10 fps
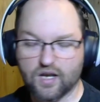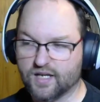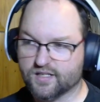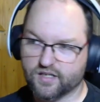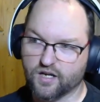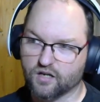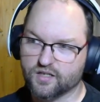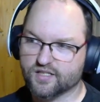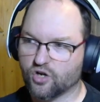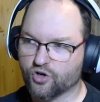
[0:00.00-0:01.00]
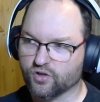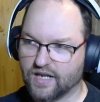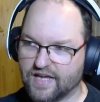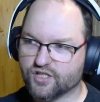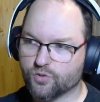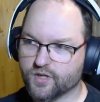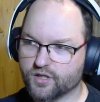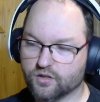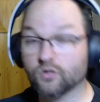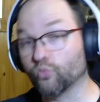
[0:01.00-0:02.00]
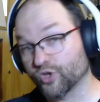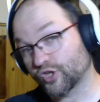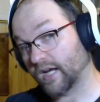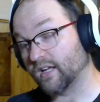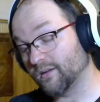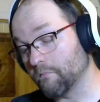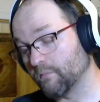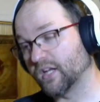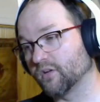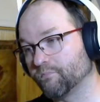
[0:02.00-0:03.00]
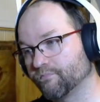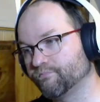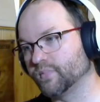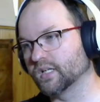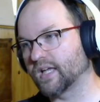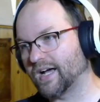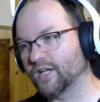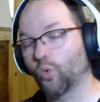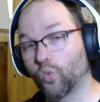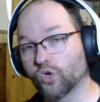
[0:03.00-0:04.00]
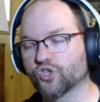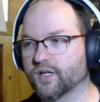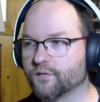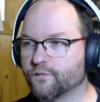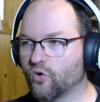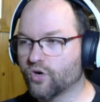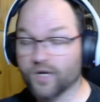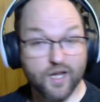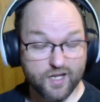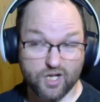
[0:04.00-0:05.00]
Last league I league started Lacerate, which I made a build guide once again for.